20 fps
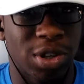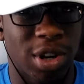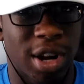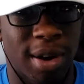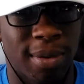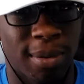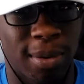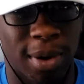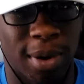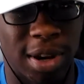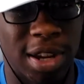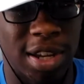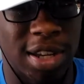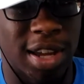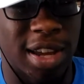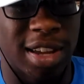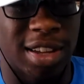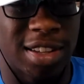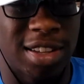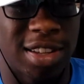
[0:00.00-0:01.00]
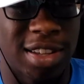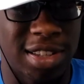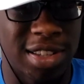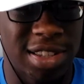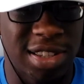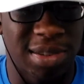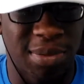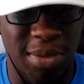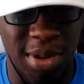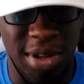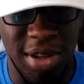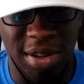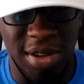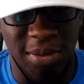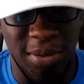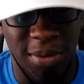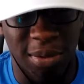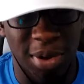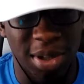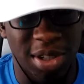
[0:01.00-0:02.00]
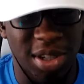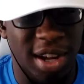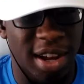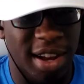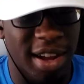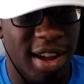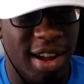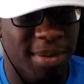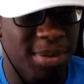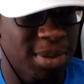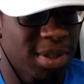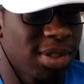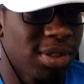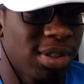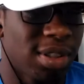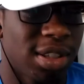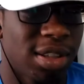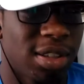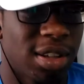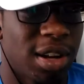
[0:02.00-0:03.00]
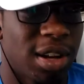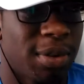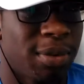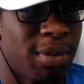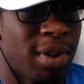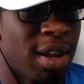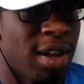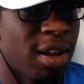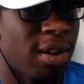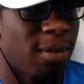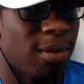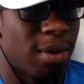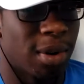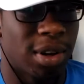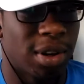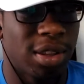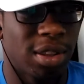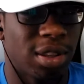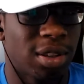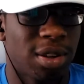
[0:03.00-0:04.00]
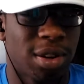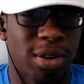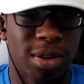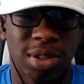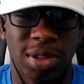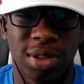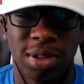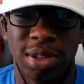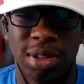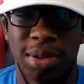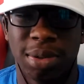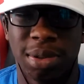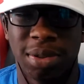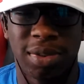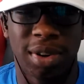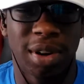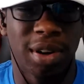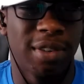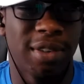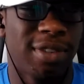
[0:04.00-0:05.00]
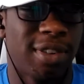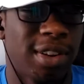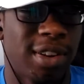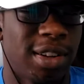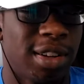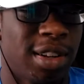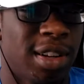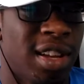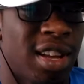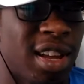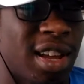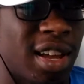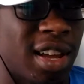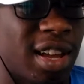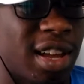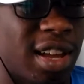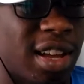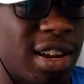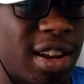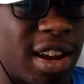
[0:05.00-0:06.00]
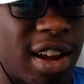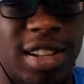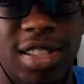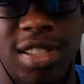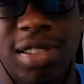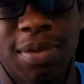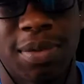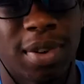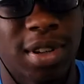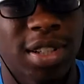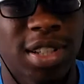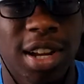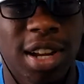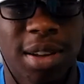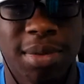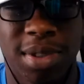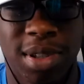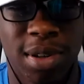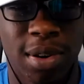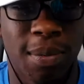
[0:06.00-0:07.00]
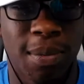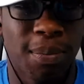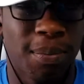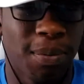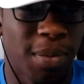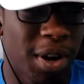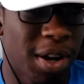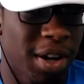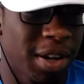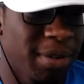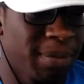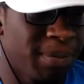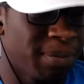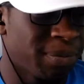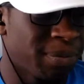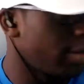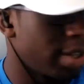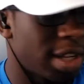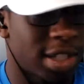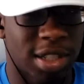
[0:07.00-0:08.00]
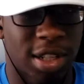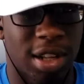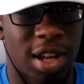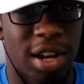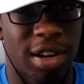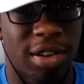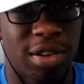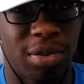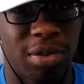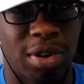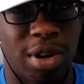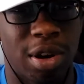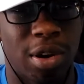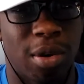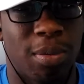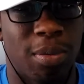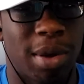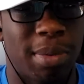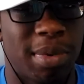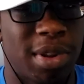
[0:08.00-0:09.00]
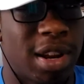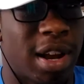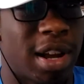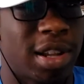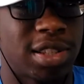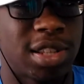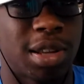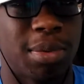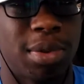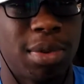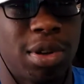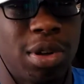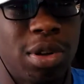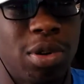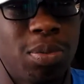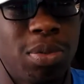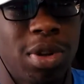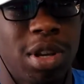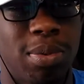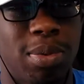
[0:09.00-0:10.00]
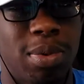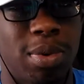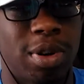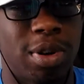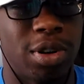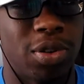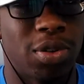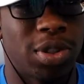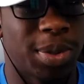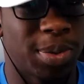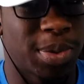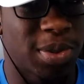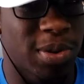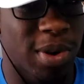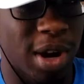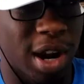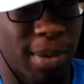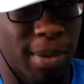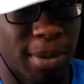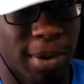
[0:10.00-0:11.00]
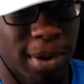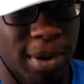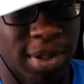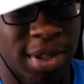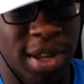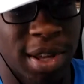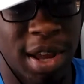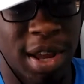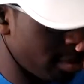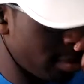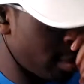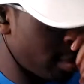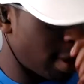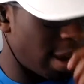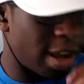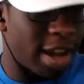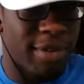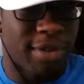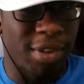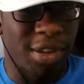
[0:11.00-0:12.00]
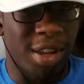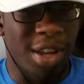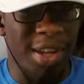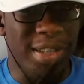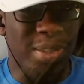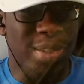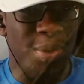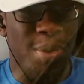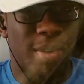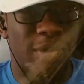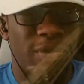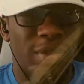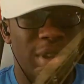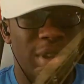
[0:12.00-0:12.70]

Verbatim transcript: job working at Kings Dominion which I absolutely love working the coasters. It was very fun and I had some fun times there. But as a lot of you know, maybe not some of the new people and new subscribers, I have a lights on